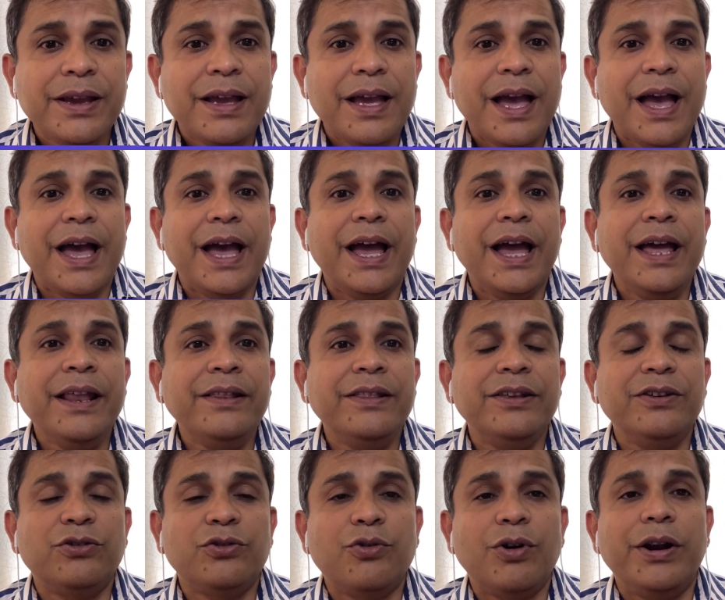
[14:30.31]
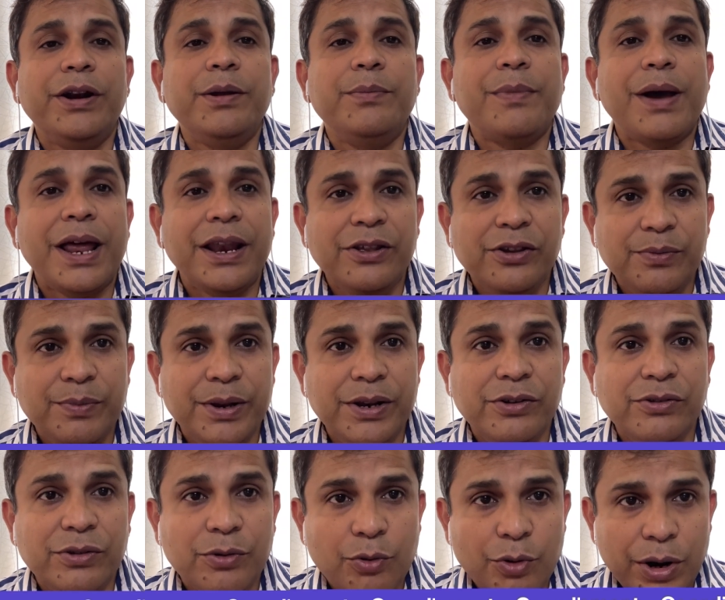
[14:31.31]
and this quality management
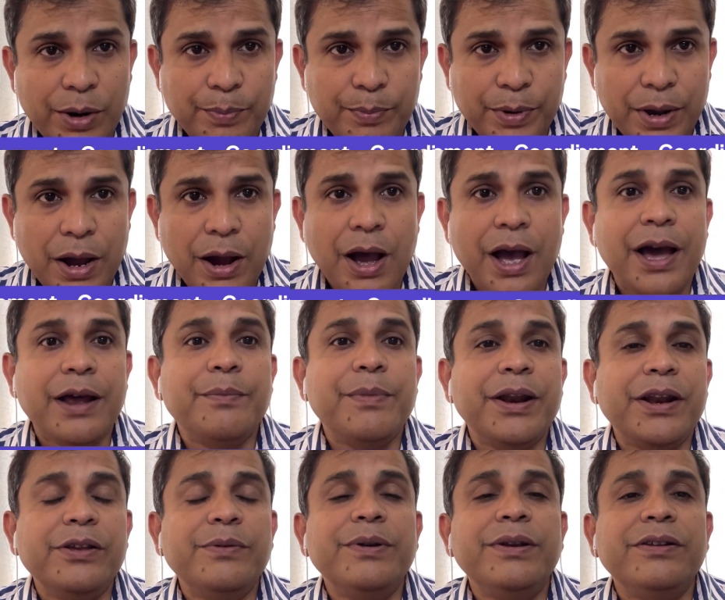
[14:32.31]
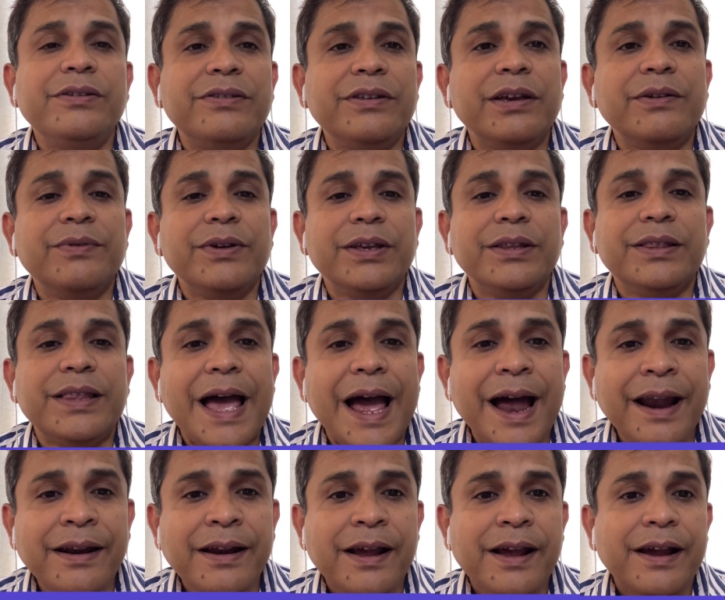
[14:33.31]
is a quality higher management is giving
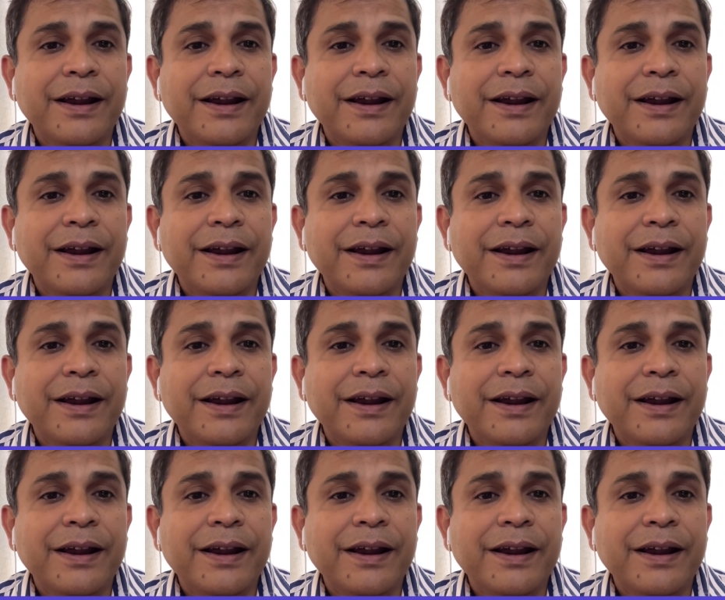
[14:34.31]
that